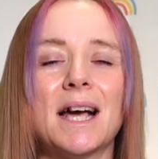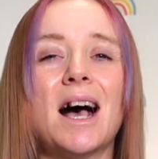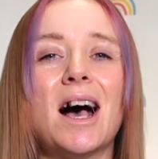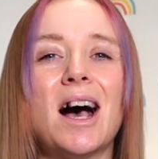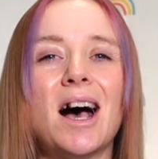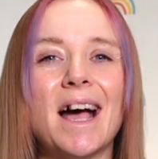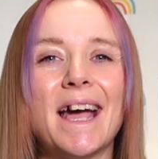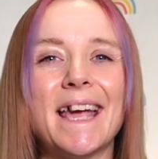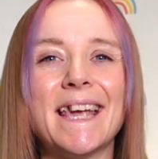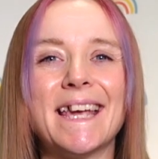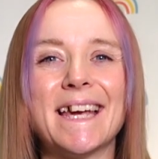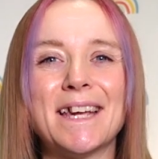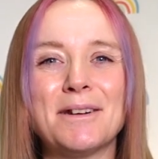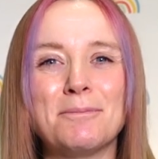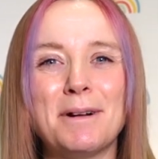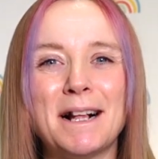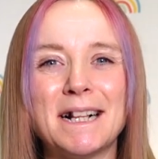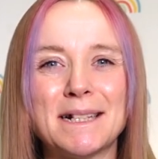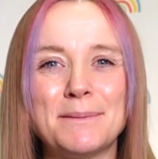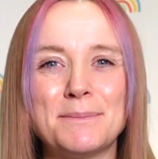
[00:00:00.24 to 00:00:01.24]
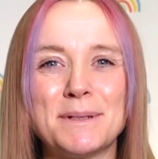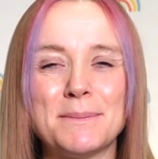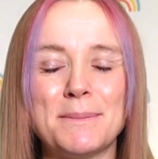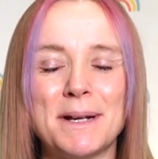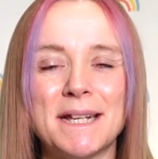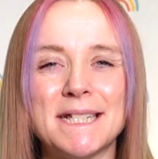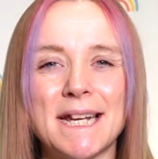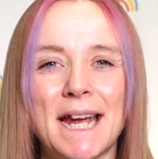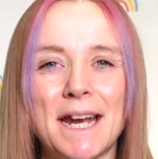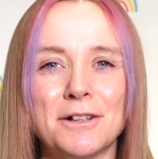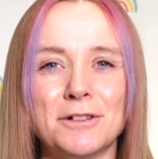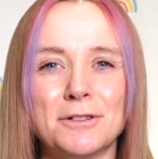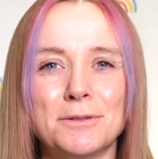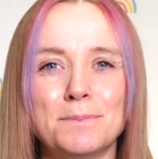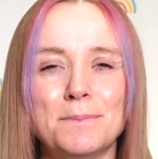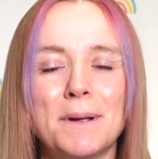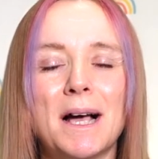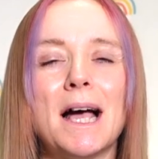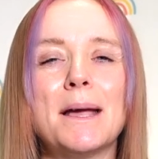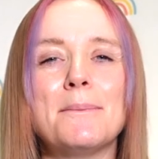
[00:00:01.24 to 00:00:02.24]
Hi and welcome to my
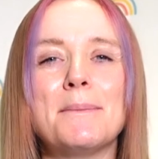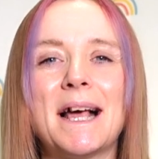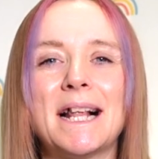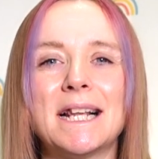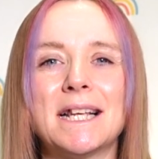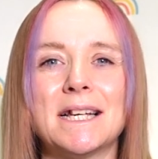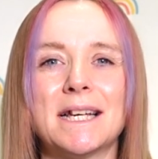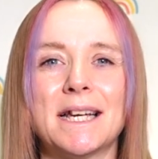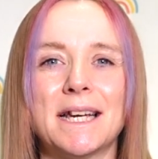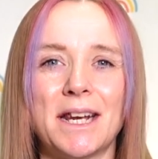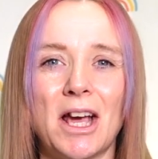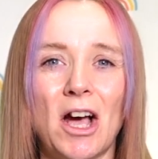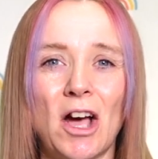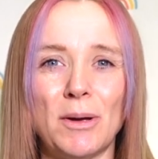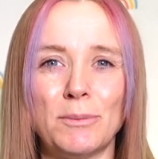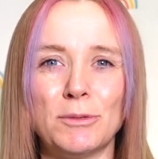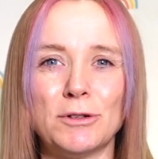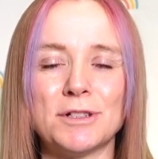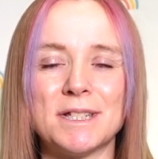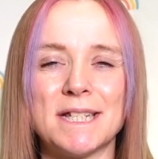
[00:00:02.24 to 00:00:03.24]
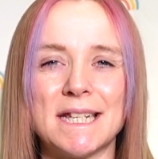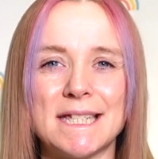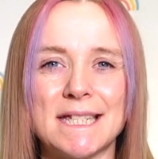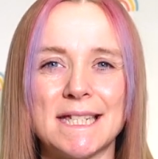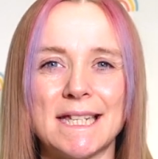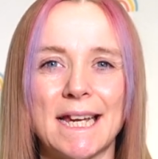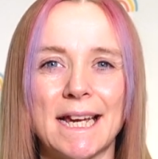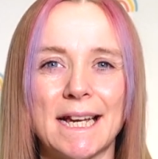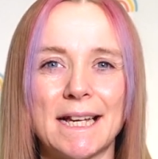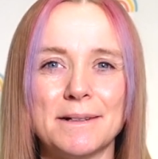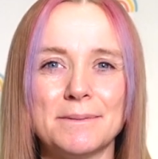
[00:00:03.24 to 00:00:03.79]
channel. I'm Ella and I'm autistic.